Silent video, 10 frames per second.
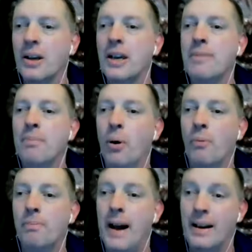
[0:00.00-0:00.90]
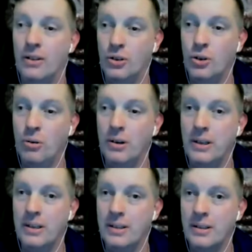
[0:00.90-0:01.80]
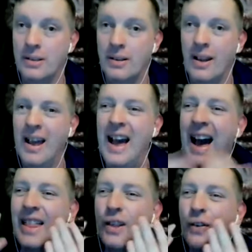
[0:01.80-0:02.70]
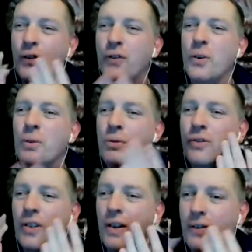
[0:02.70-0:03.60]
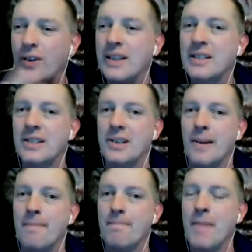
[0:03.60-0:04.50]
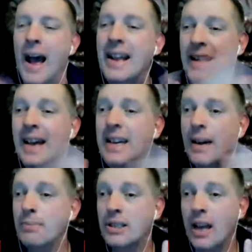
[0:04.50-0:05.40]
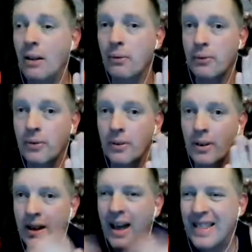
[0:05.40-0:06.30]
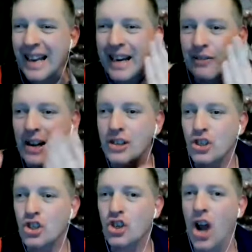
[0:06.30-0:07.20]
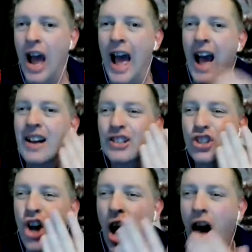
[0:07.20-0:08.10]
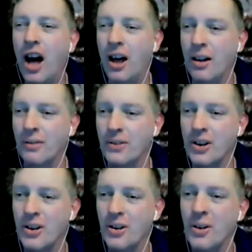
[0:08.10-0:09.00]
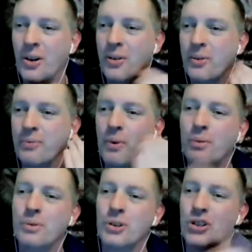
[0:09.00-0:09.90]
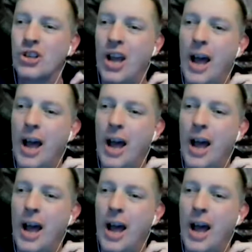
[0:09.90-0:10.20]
he bought back the toys and the food for the feast. And he himself, the Grinch, carved the roast